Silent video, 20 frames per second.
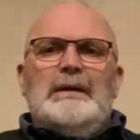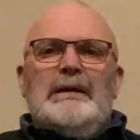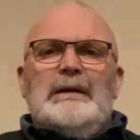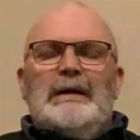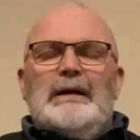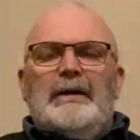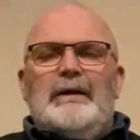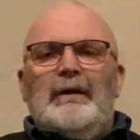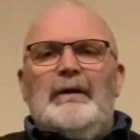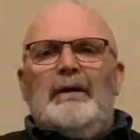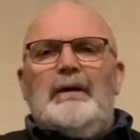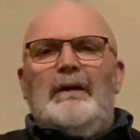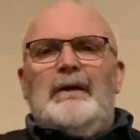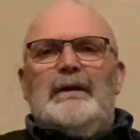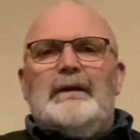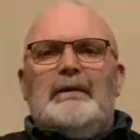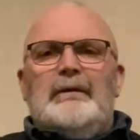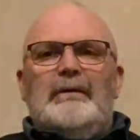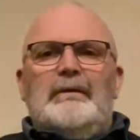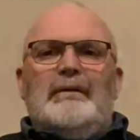And
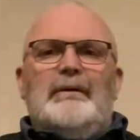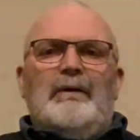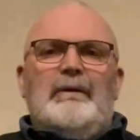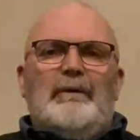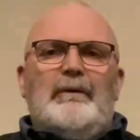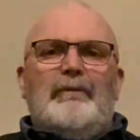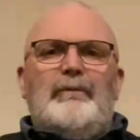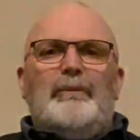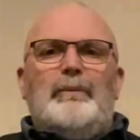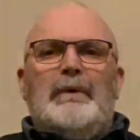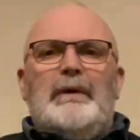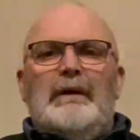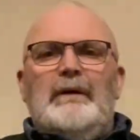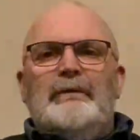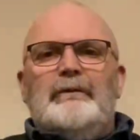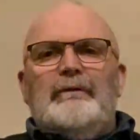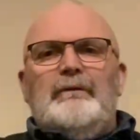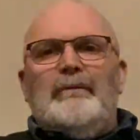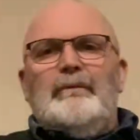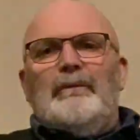unlike I know everybody
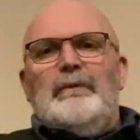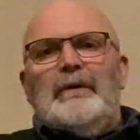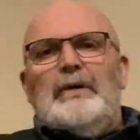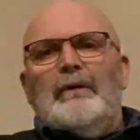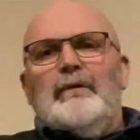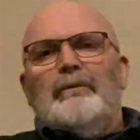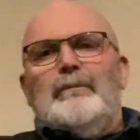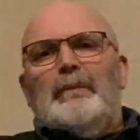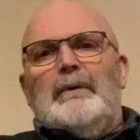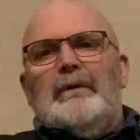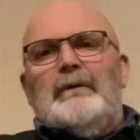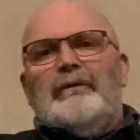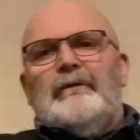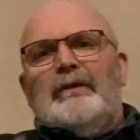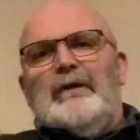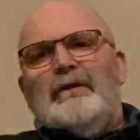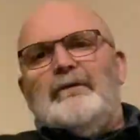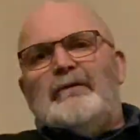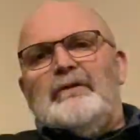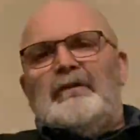else's videos where the
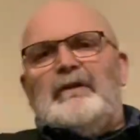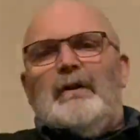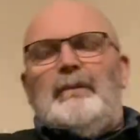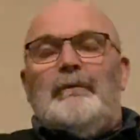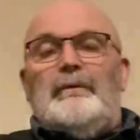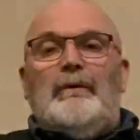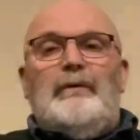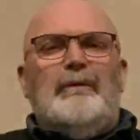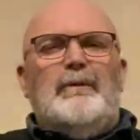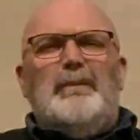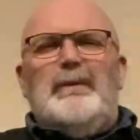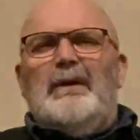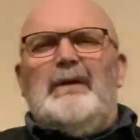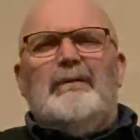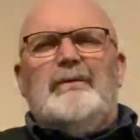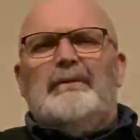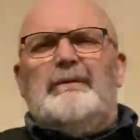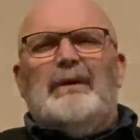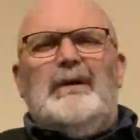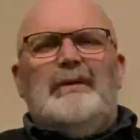skin just comes off, I mean,
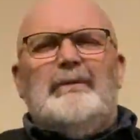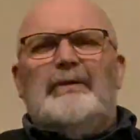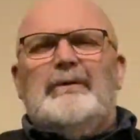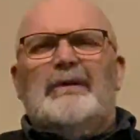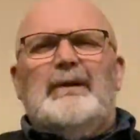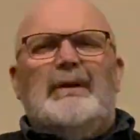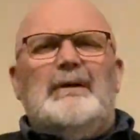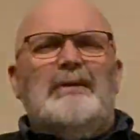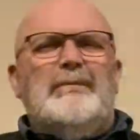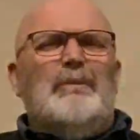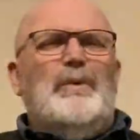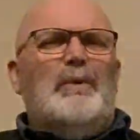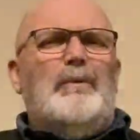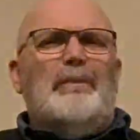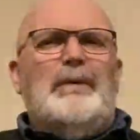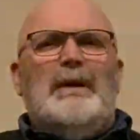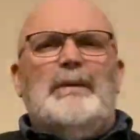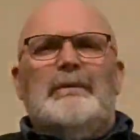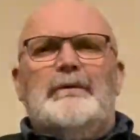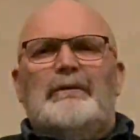I've skinned more
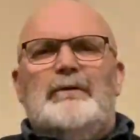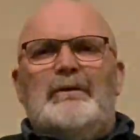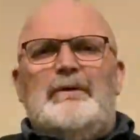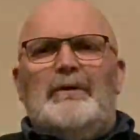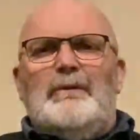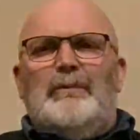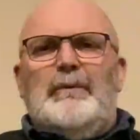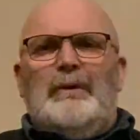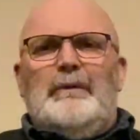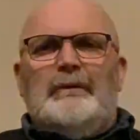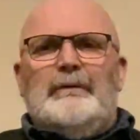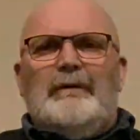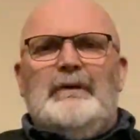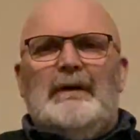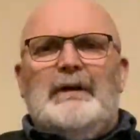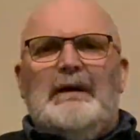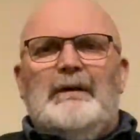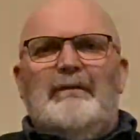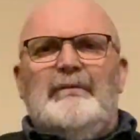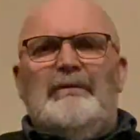rabbits than you can poke a
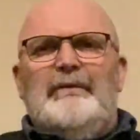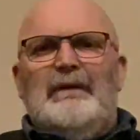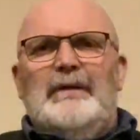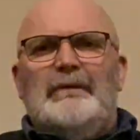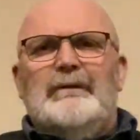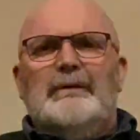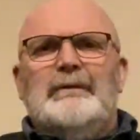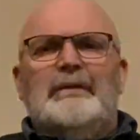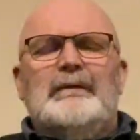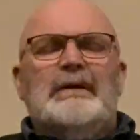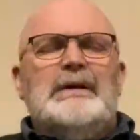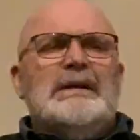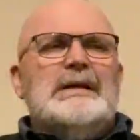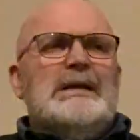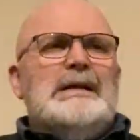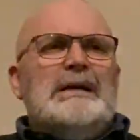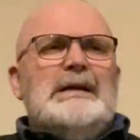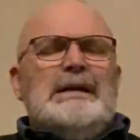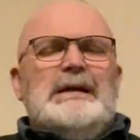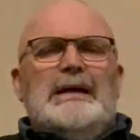stick at, and pheasants,
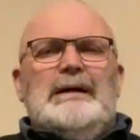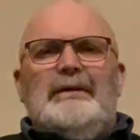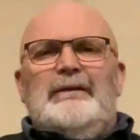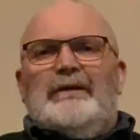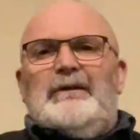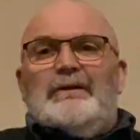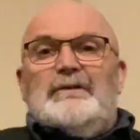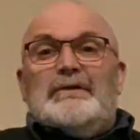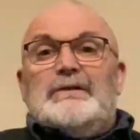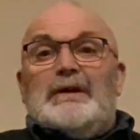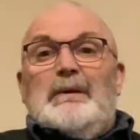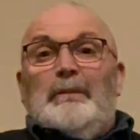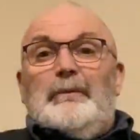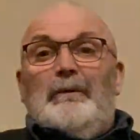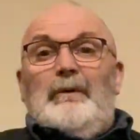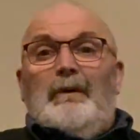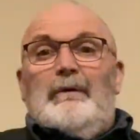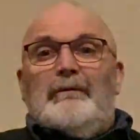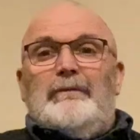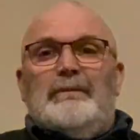and the skin just comes
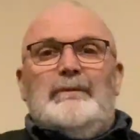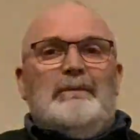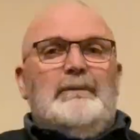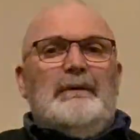off.